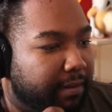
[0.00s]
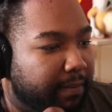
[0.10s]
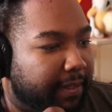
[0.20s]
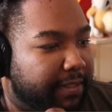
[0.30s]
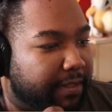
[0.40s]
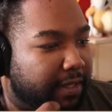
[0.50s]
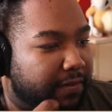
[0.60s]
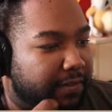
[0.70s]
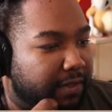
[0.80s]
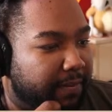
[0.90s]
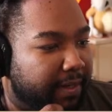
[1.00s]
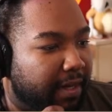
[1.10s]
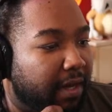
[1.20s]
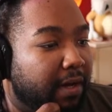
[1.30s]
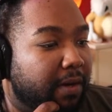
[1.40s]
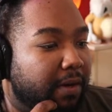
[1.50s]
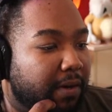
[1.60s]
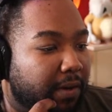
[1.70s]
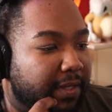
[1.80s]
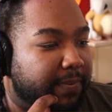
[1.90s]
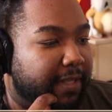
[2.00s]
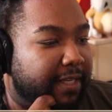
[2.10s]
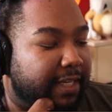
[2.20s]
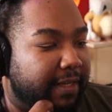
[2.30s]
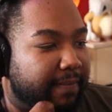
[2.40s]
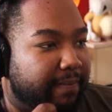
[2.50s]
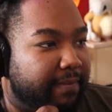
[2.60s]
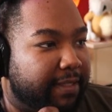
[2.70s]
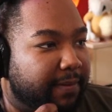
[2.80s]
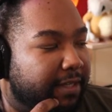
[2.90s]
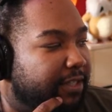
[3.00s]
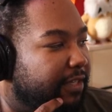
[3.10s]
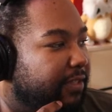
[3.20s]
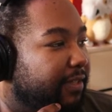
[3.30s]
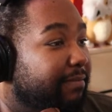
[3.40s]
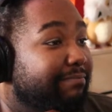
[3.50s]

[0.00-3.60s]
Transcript: It's a country streaming. Oh, that's why they did it. That's why they changed it.